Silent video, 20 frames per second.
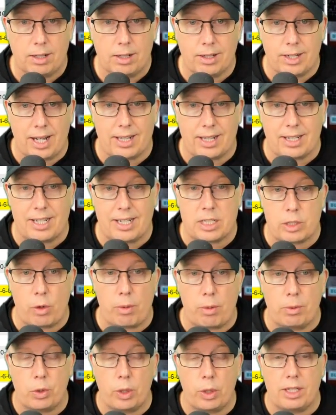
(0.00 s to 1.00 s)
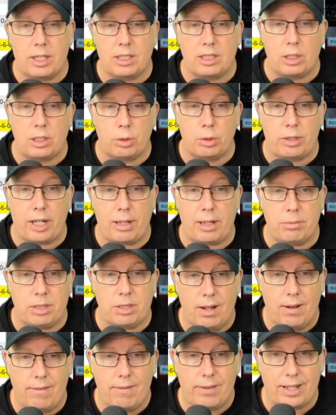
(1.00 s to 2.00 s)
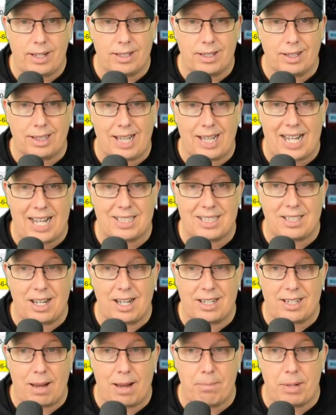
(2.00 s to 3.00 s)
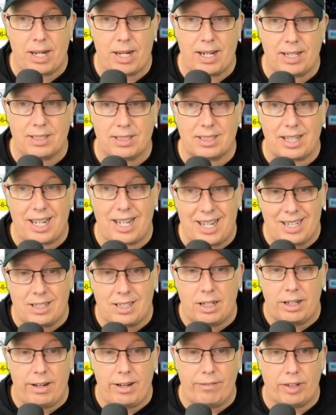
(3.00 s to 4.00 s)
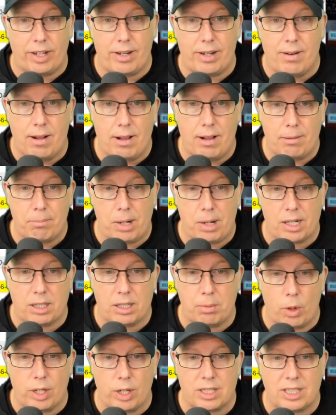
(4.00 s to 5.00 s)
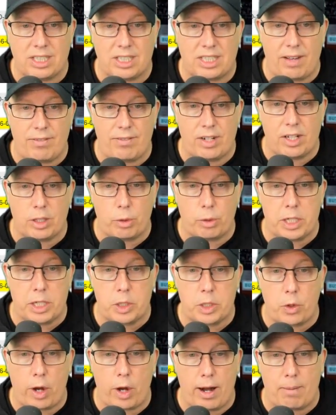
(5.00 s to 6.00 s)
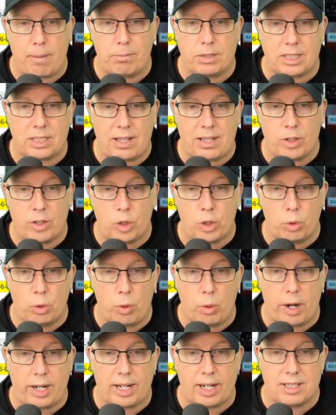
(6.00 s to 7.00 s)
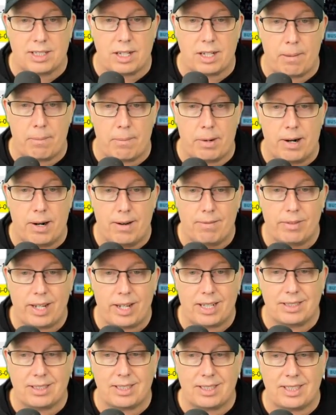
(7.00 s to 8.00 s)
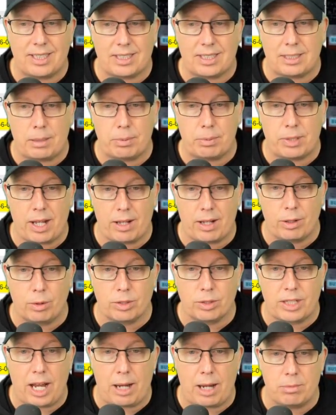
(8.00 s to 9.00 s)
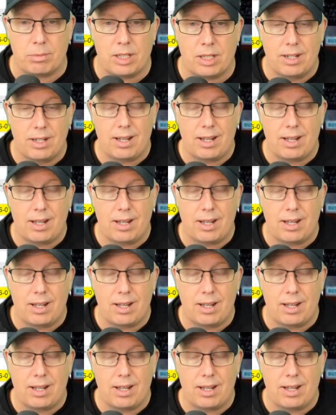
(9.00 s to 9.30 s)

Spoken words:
Looking at the history between these two teams, in the last 10 meetings in Cleveland, Baltimore is 7-3 straight up, 7-2-1 against the number, and 60% of those games